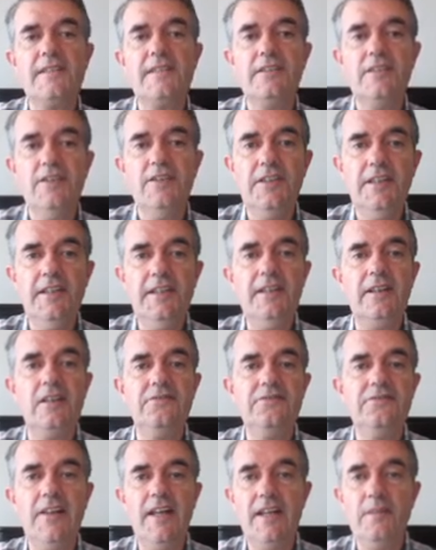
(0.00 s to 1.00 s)
learning a
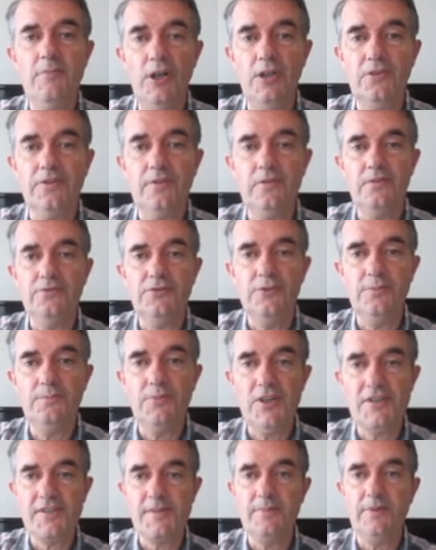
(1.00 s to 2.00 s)
fair model from
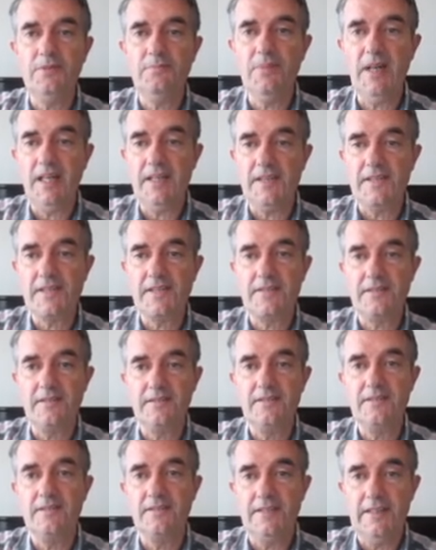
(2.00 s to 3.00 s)
possibly biased
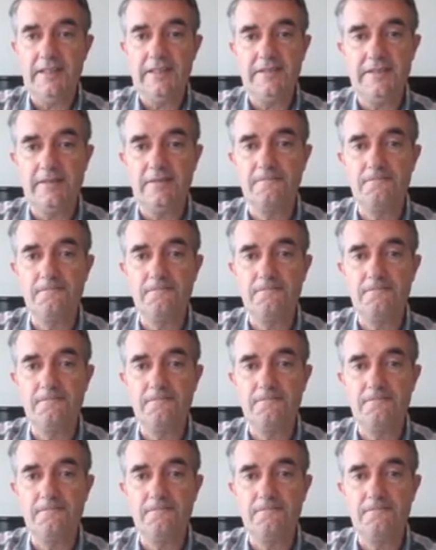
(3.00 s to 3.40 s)
data.